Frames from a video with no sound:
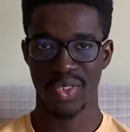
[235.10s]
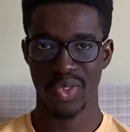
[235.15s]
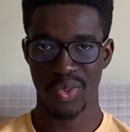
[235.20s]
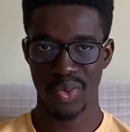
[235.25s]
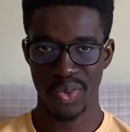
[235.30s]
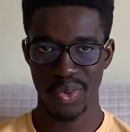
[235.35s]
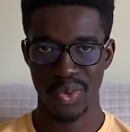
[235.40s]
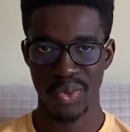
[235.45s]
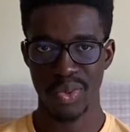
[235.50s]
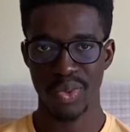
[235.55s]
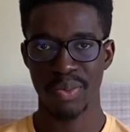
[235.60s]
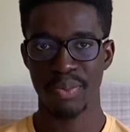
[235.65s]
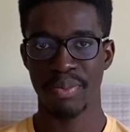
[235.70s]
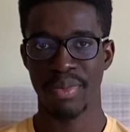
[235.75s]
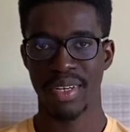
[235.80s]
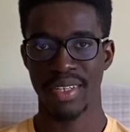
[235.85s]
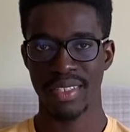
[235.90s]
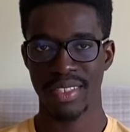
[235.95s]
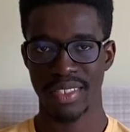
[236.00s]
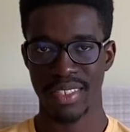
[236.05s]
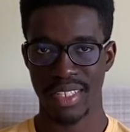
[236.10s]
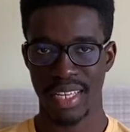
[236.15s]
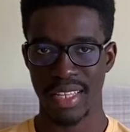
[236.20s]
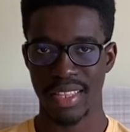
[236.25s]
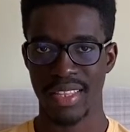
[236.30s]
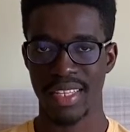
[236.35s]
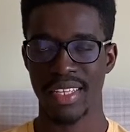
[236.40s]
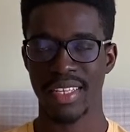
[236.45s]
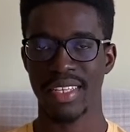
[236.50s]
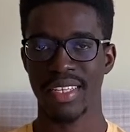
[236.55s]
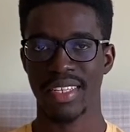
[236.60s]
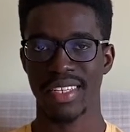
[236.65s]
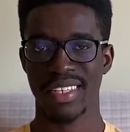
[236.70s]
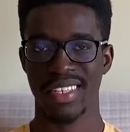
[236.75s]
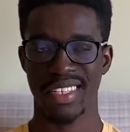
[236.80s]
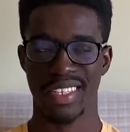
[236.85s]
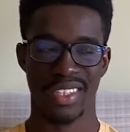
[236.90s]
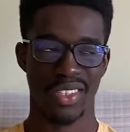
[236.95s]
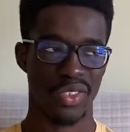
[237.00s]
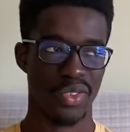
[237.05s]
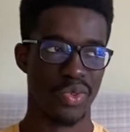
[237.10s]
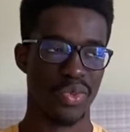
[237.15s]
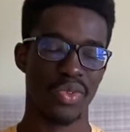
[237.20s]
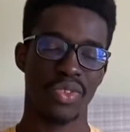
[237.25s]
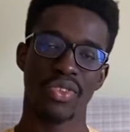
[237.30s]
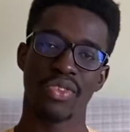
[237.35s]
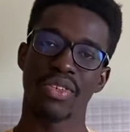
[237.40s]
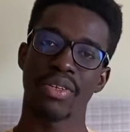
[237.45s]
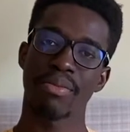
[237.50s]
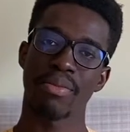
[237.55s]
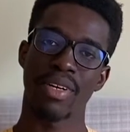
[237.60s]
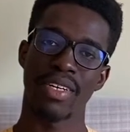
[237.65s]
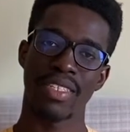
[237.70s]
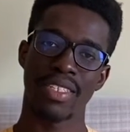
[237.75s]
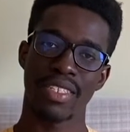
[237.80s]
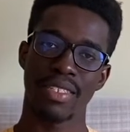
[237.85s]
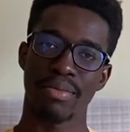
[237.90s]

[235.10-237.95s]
2 months, I think. 2-3 months,